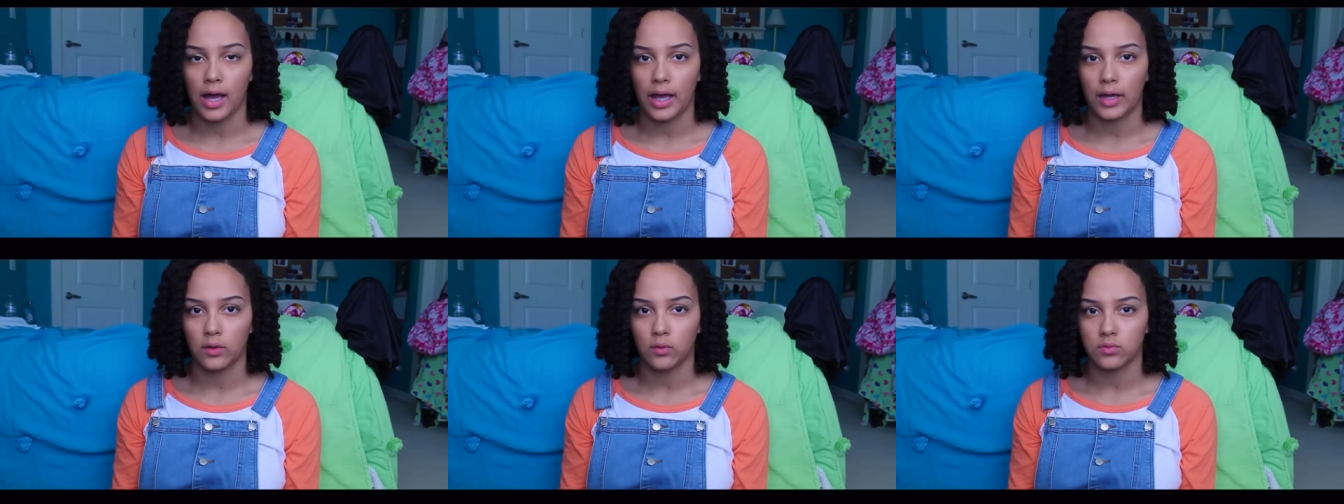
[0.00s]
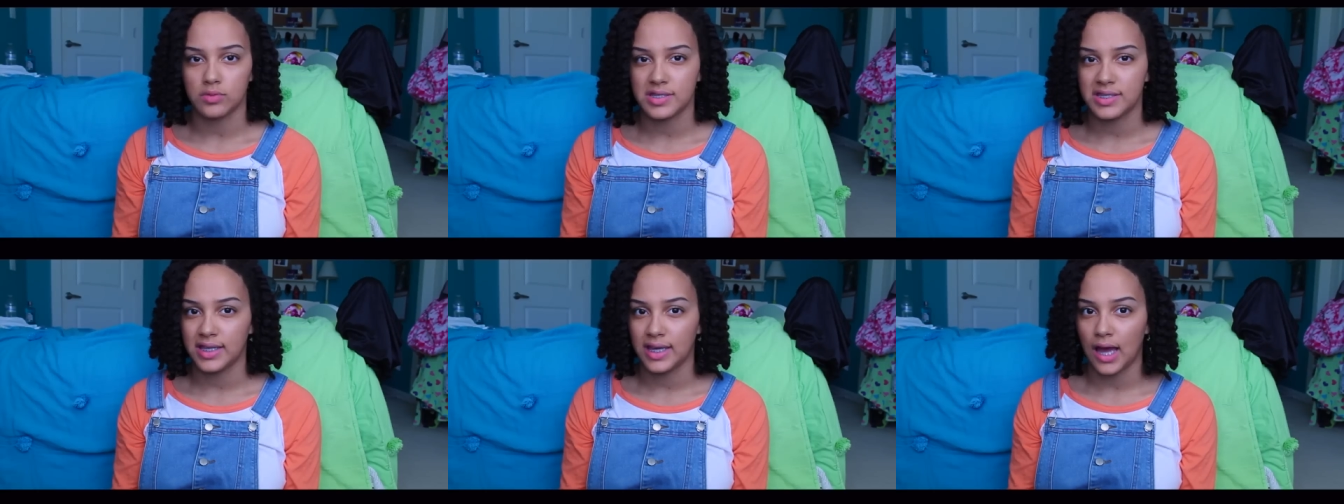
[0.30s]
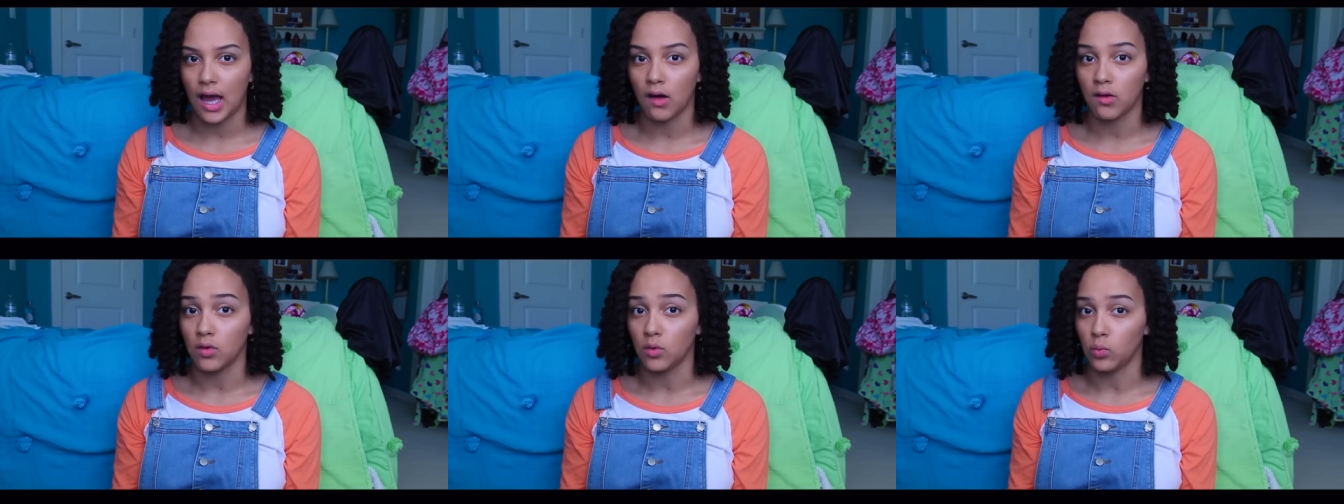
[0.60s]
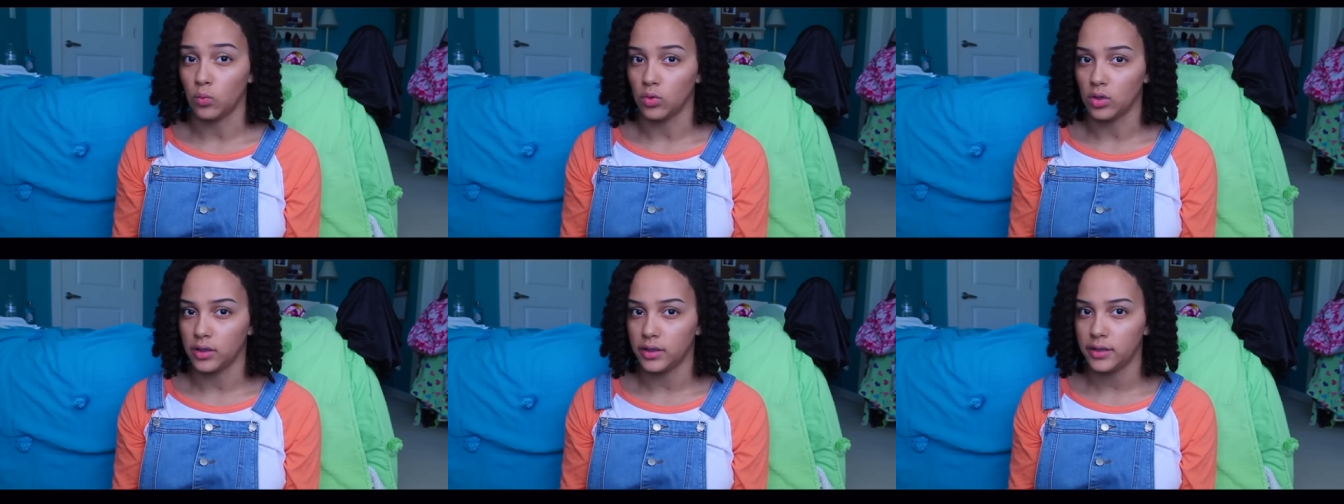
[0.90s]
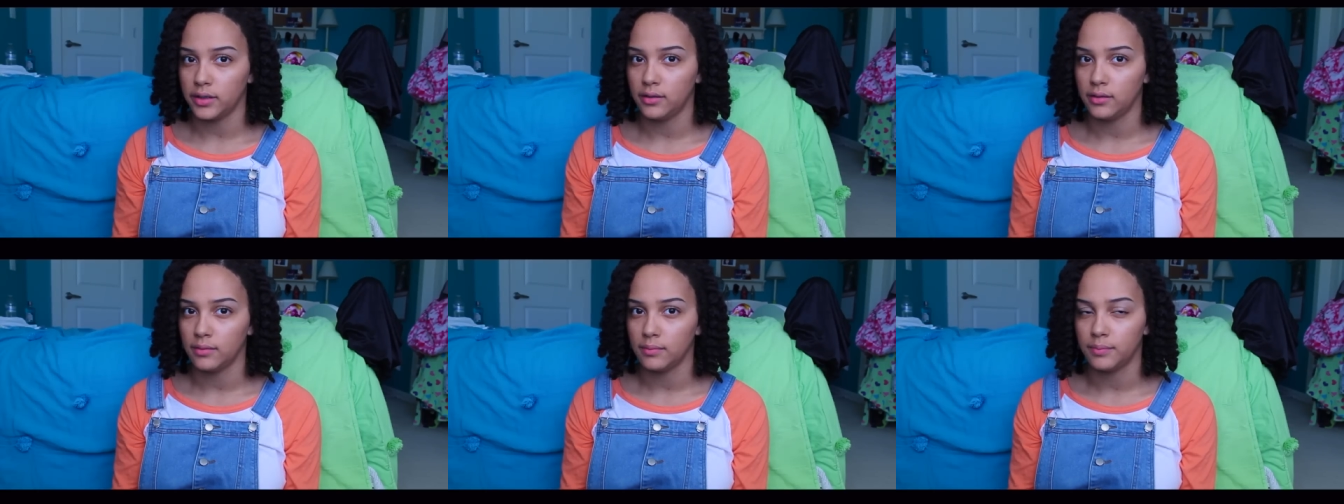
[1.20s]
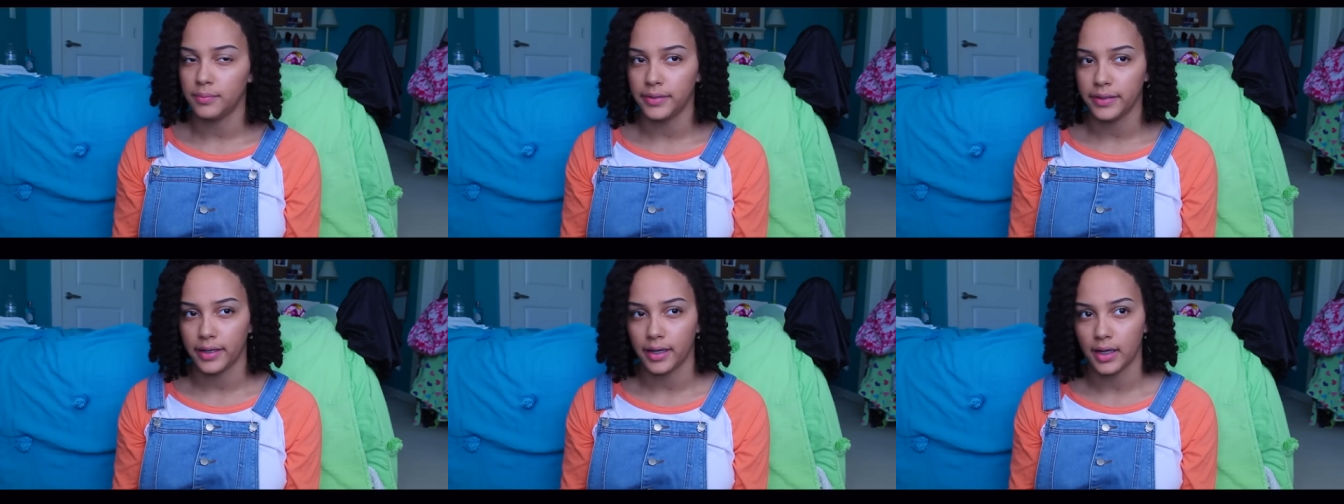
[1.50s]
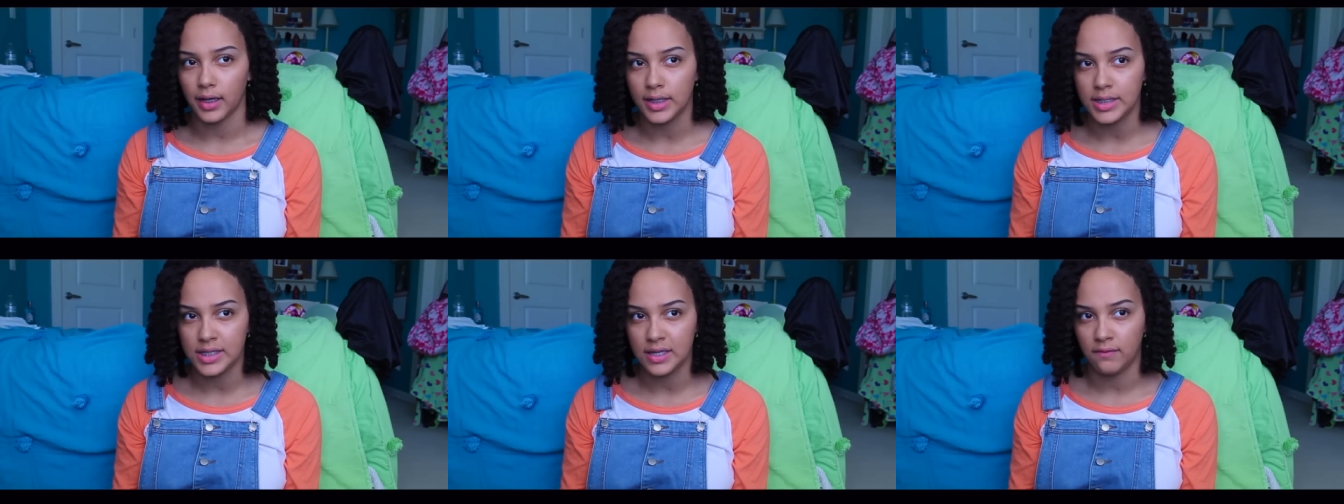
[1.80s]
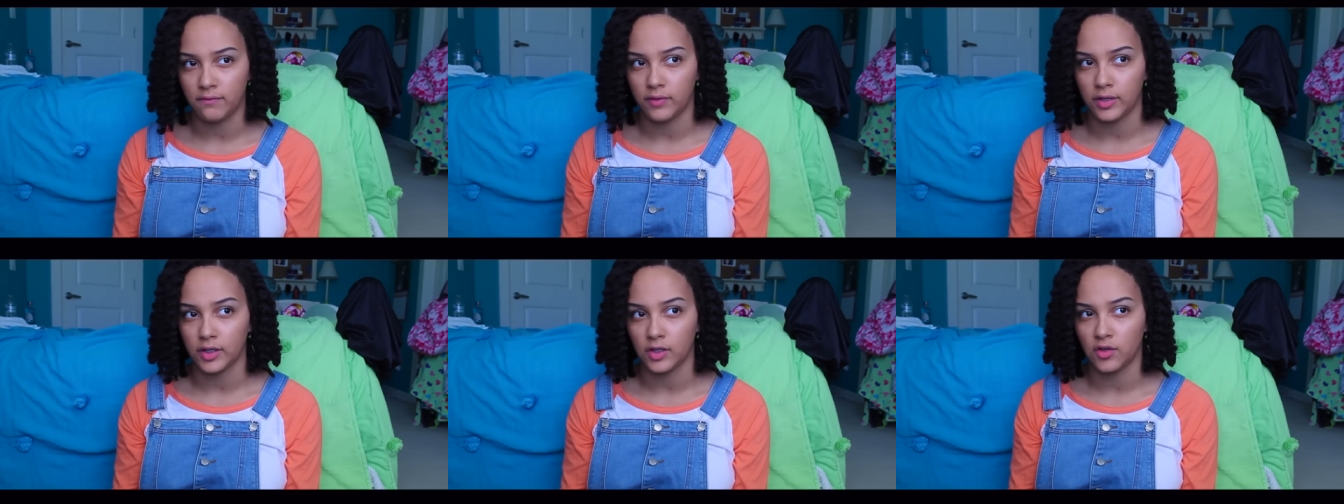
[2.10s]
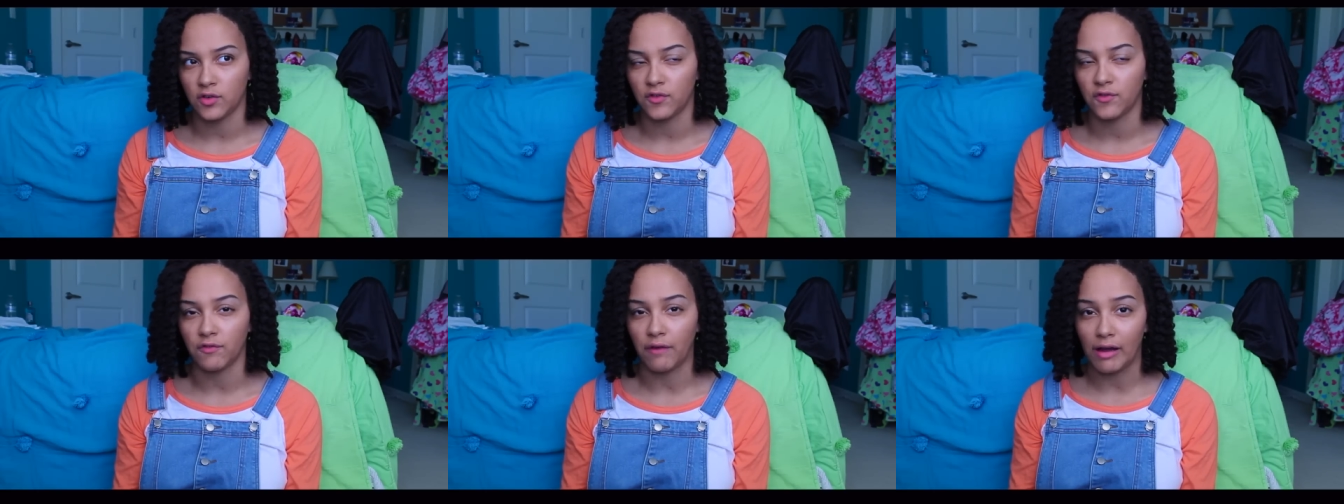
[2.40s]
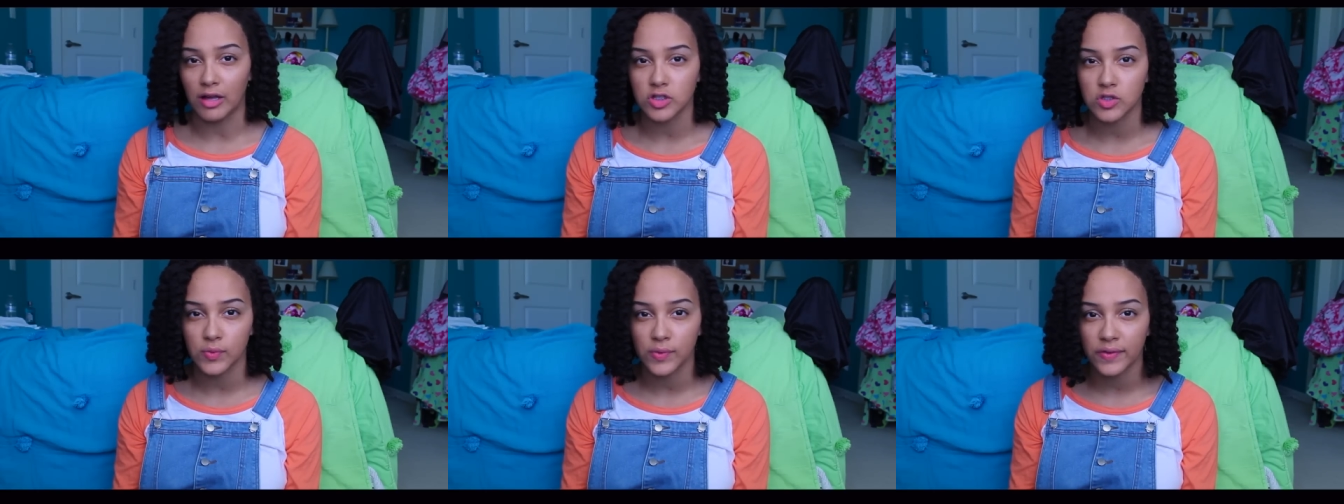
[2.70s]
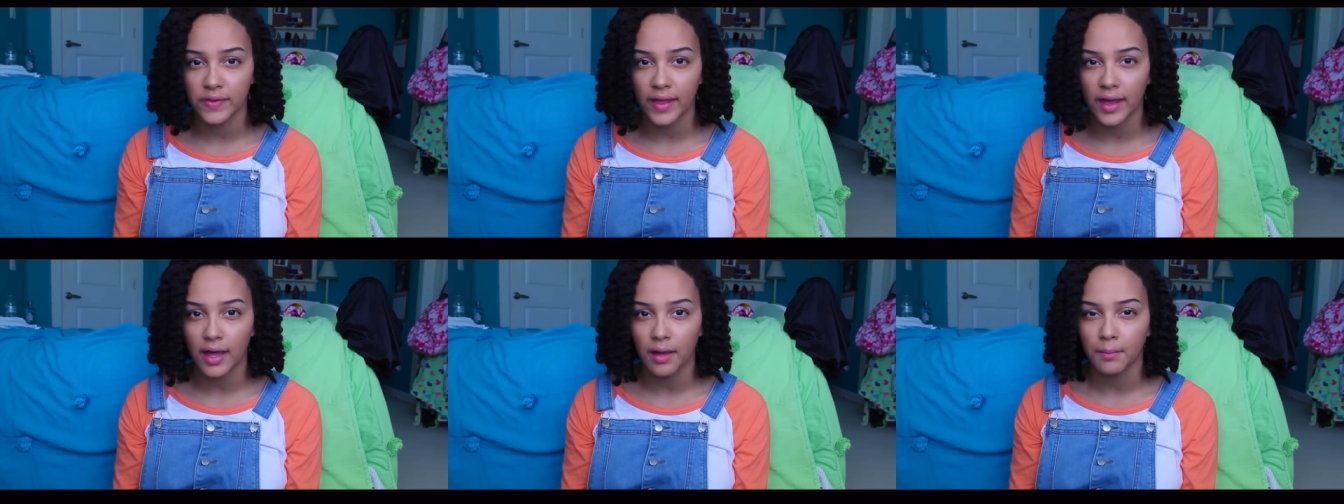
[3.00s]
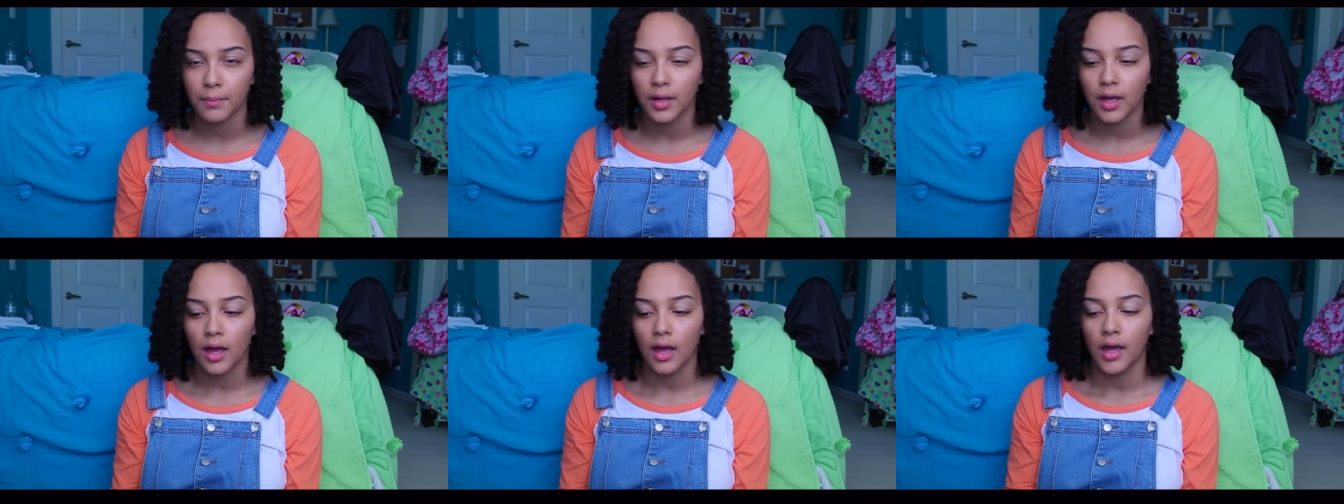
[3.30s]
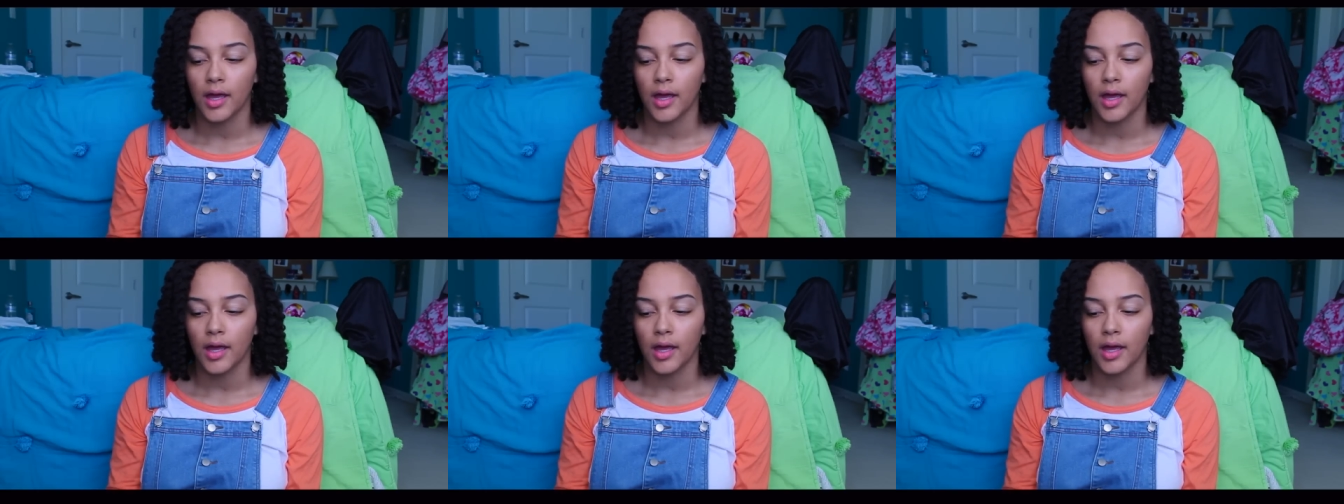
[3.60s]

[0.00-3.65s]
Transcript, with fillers: I don't see how it would because if like you're friends with them,